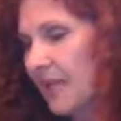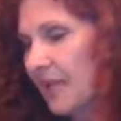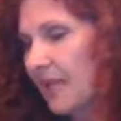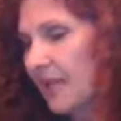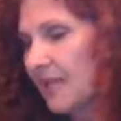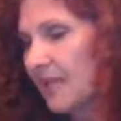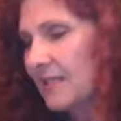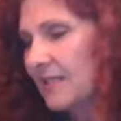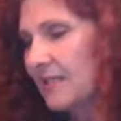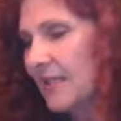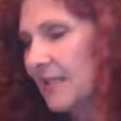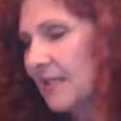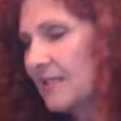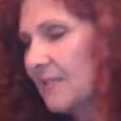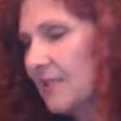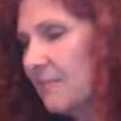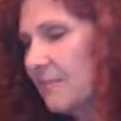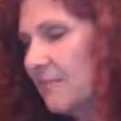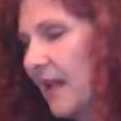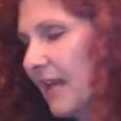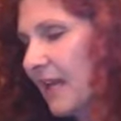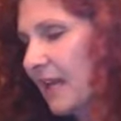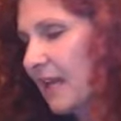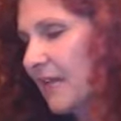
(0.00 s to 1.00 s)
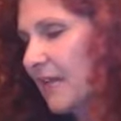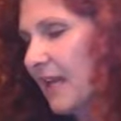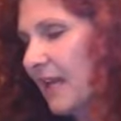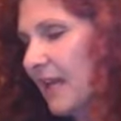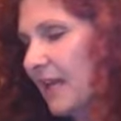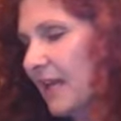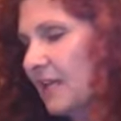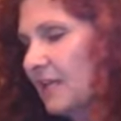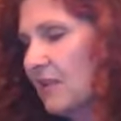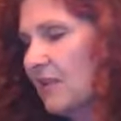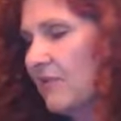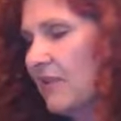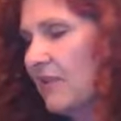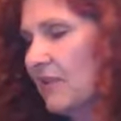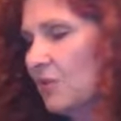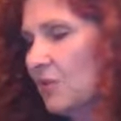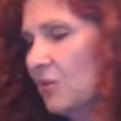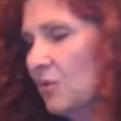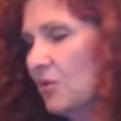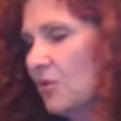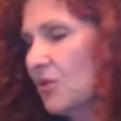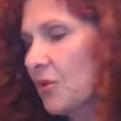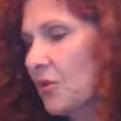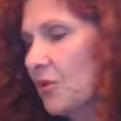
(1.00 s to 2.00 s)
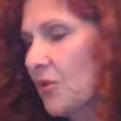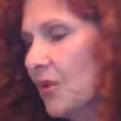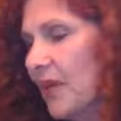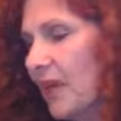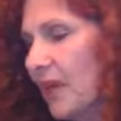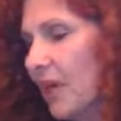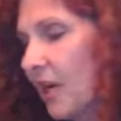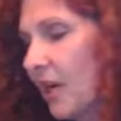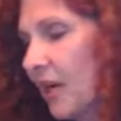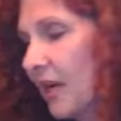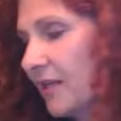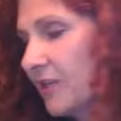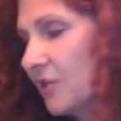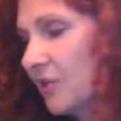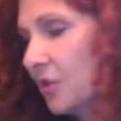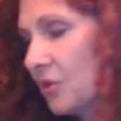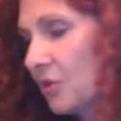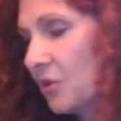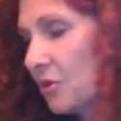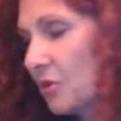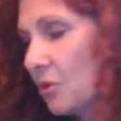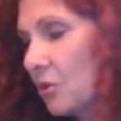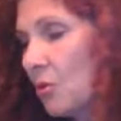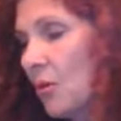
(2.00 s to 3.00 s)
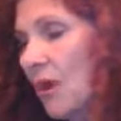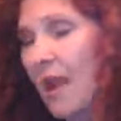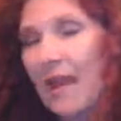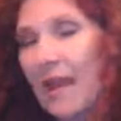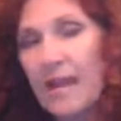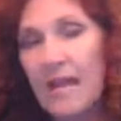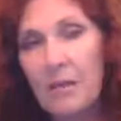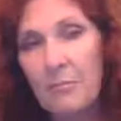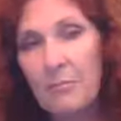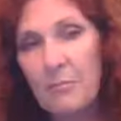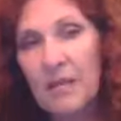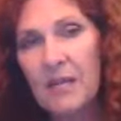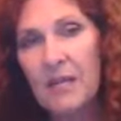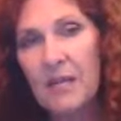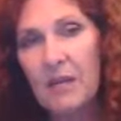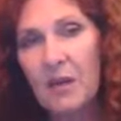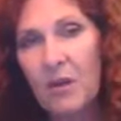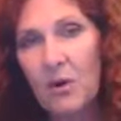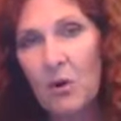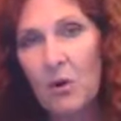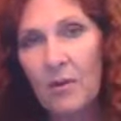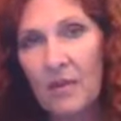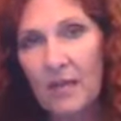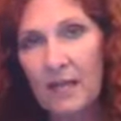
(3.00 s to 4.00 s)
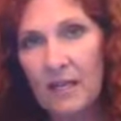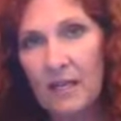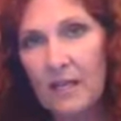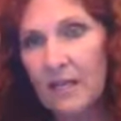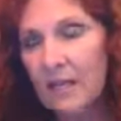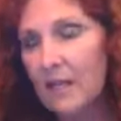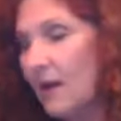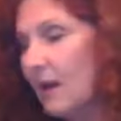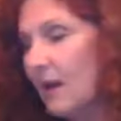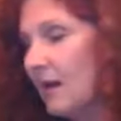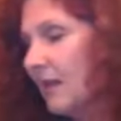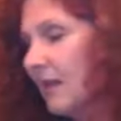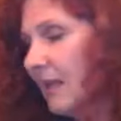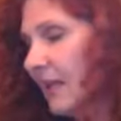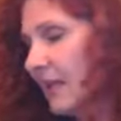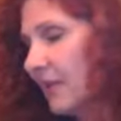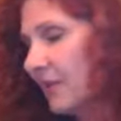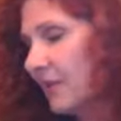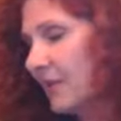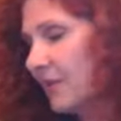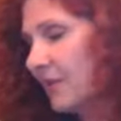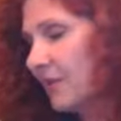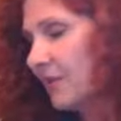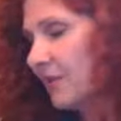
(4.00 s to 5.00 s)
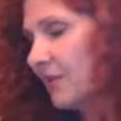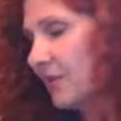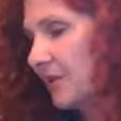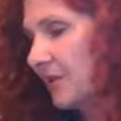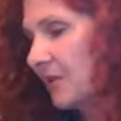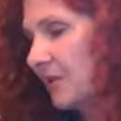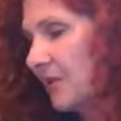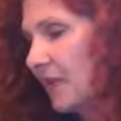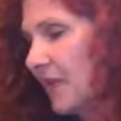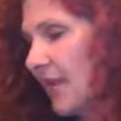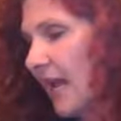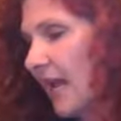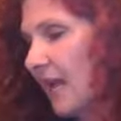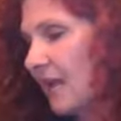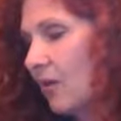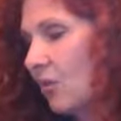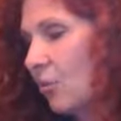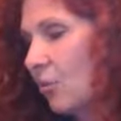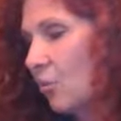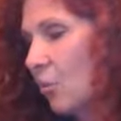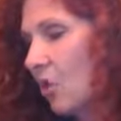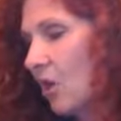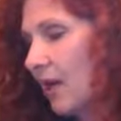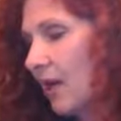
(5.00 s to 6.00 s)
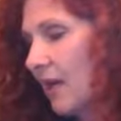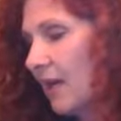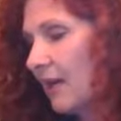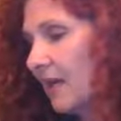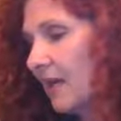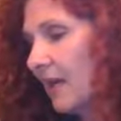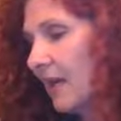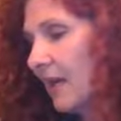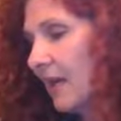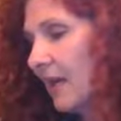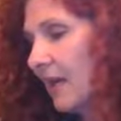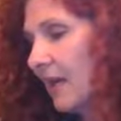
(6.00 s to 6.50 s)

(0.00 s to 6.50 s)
It is estimated that individuals who carry two APOE alleles and one